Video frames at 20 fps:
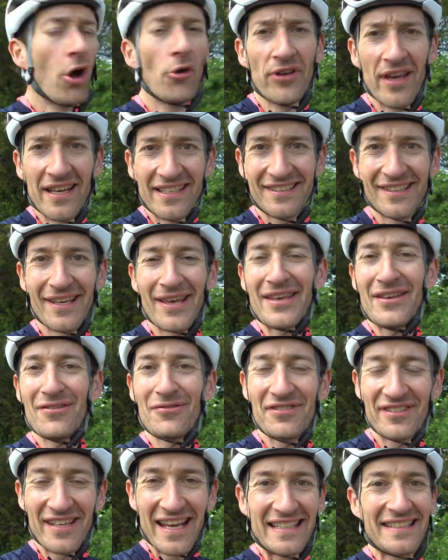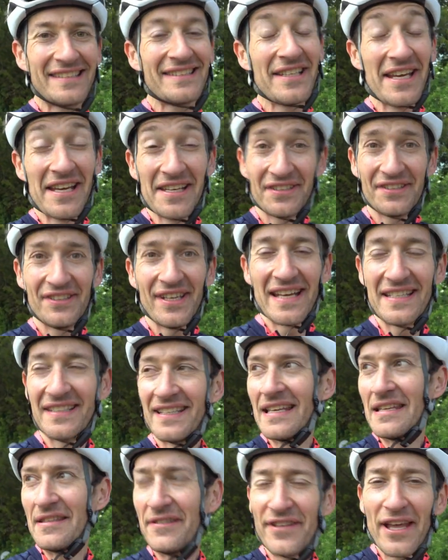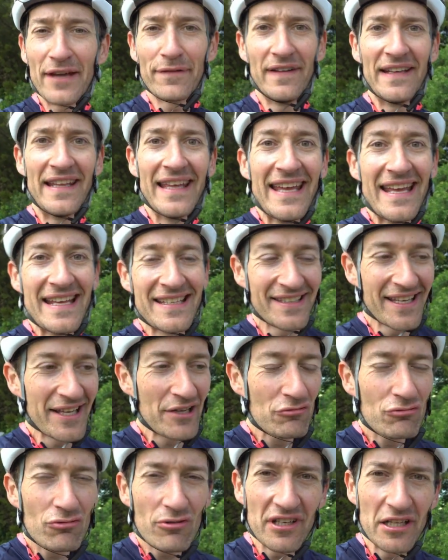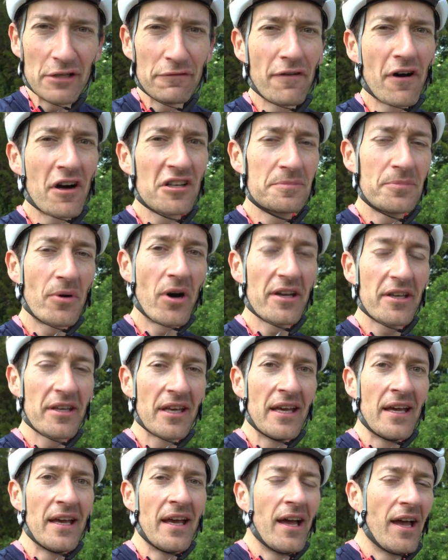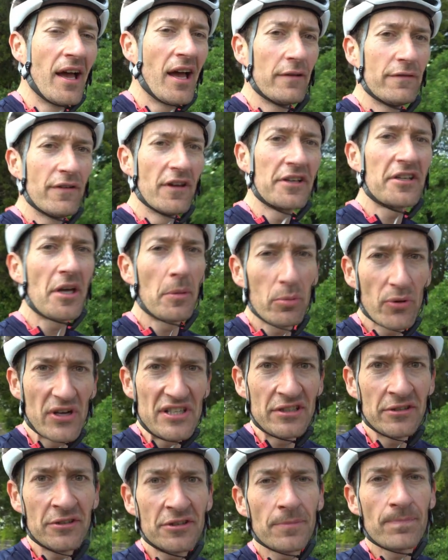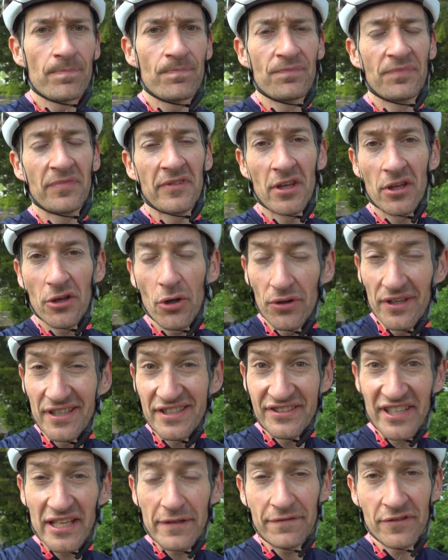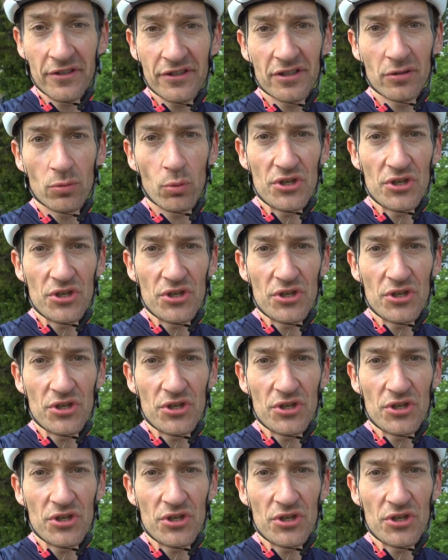Oh yes, yes, yes, yes, it definitely is a really fast bike for a couple of reasons. Got the stiffness,